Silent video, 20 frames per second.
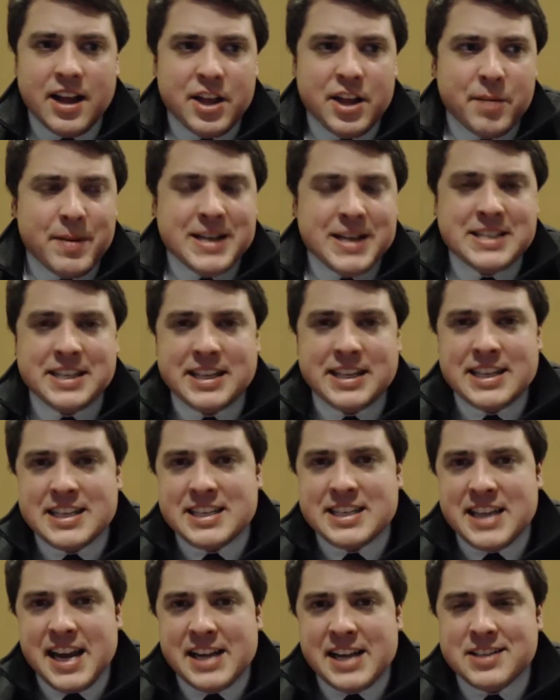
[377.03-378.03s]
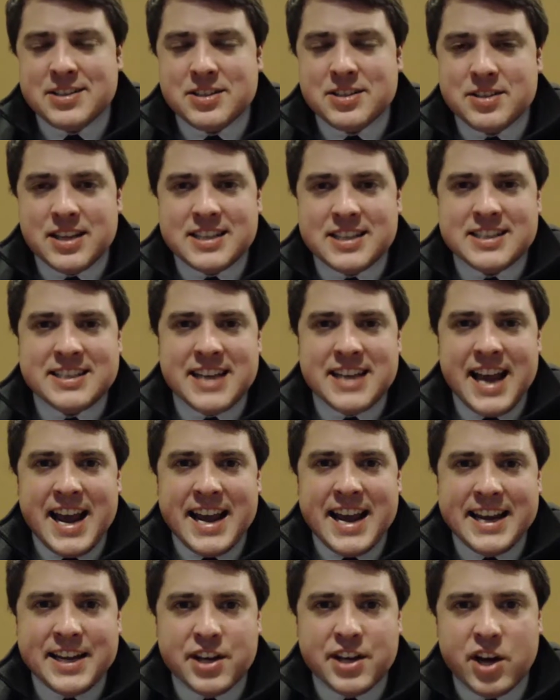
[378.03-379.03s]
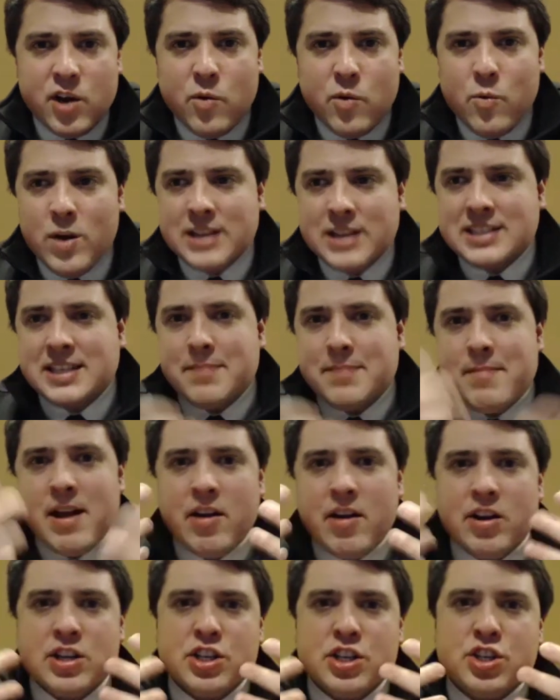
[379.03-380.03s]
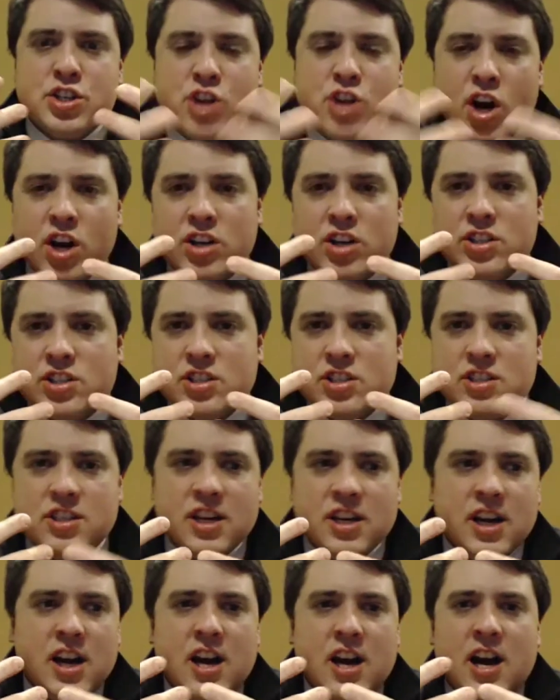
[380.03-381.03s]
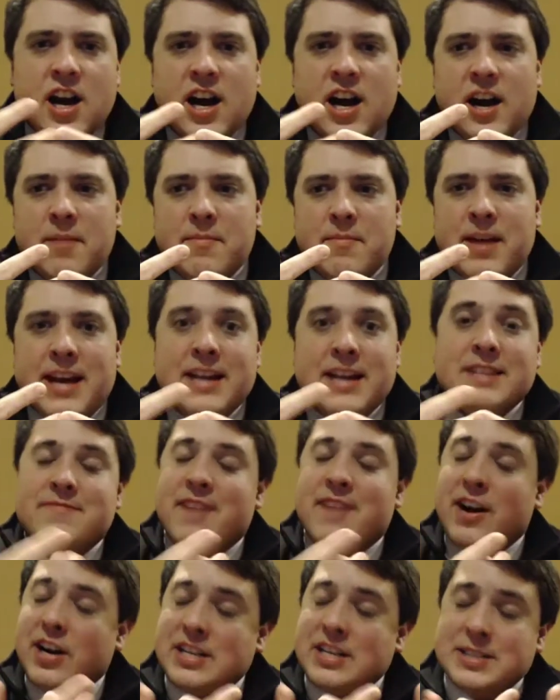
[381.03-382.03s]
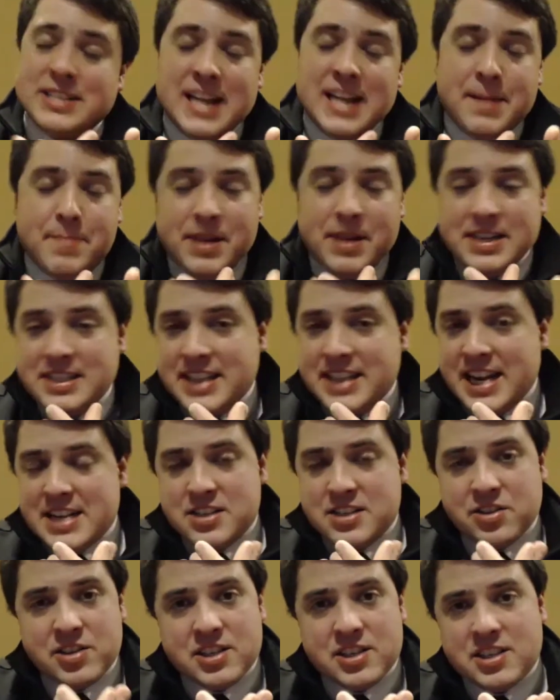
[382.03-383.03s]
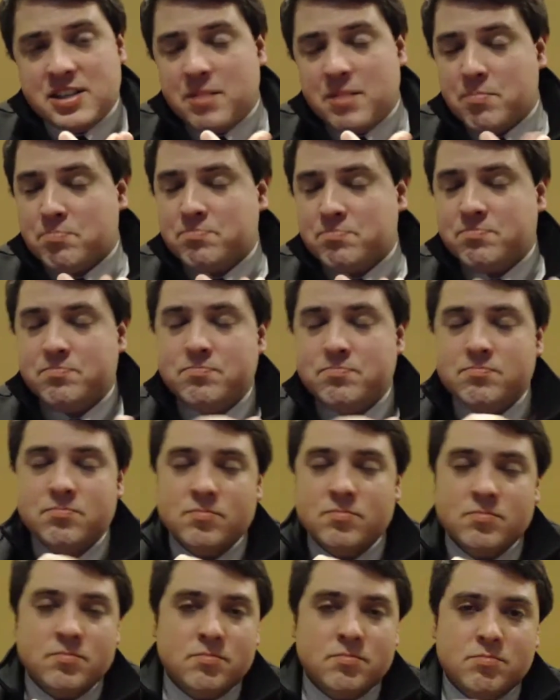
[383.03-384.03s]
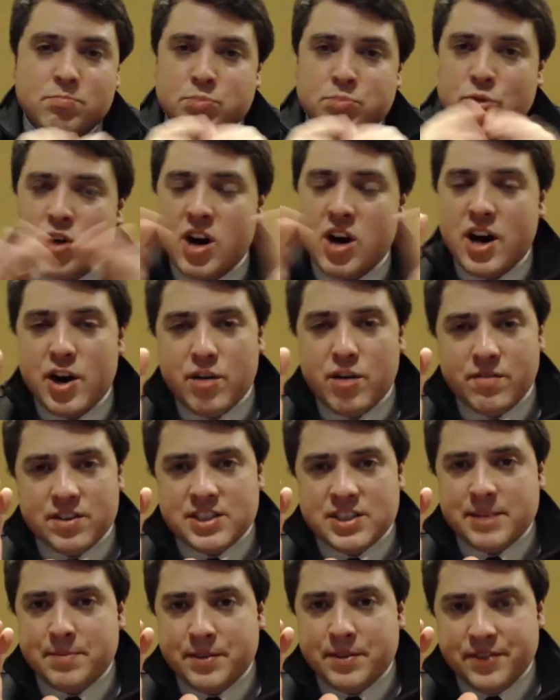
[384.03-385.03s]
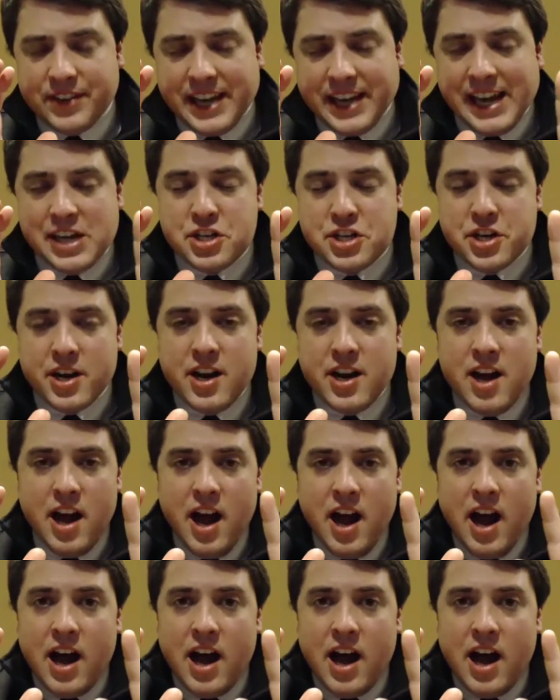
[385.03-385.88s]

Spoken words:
They're basically states that say, once the marriage starts, and it varies state by state, so this is a broad oversimplification.